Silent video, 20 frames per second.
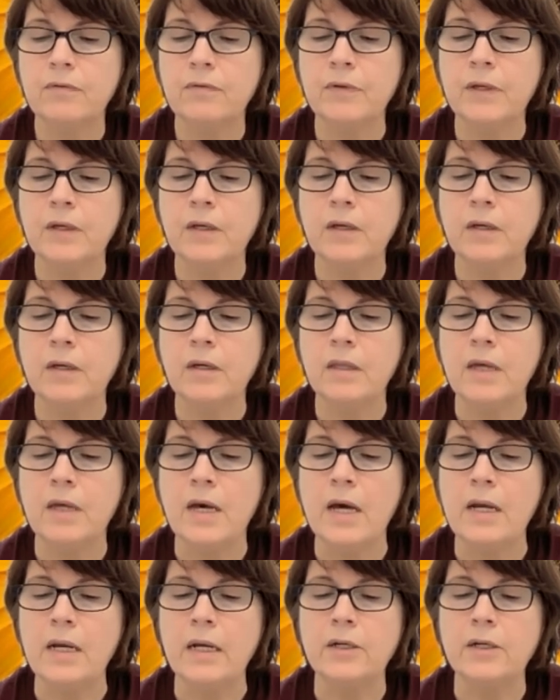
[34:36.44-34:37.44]
Feel
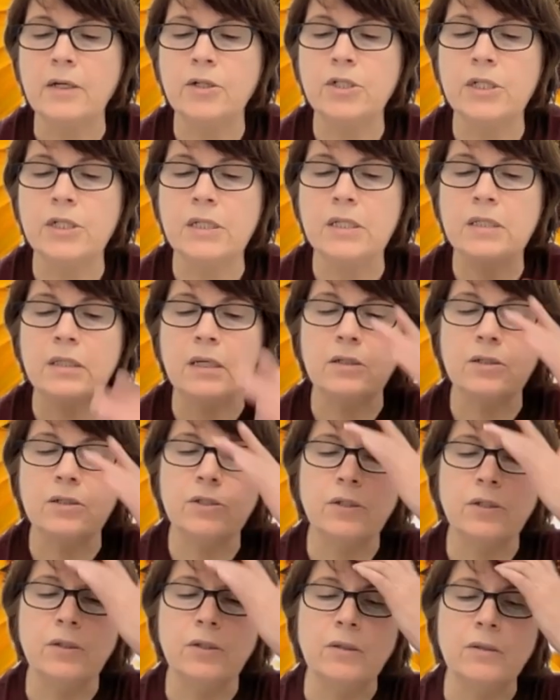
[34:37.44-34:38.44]
that energy
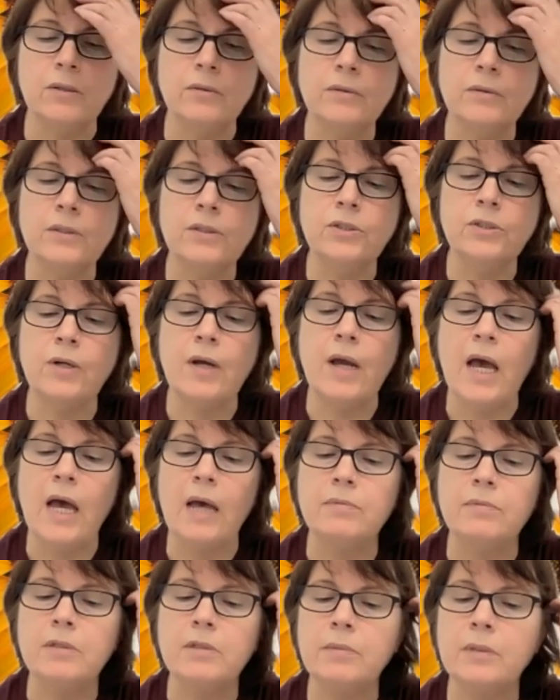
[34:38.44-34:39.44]
center in your
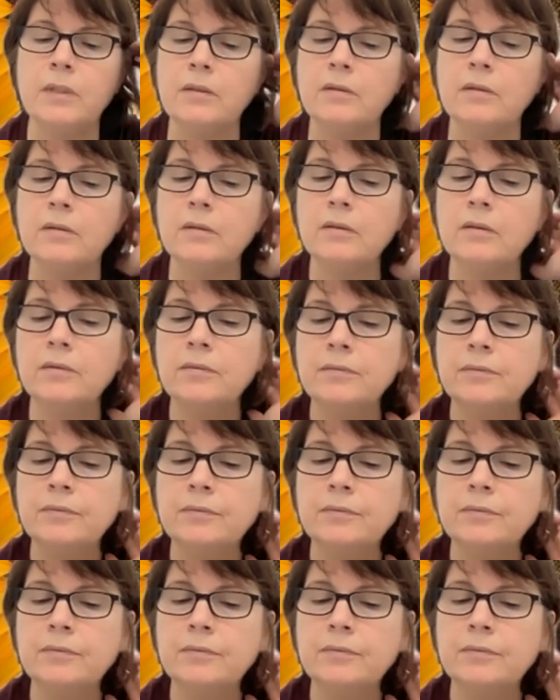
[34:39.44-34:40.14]
abdomen.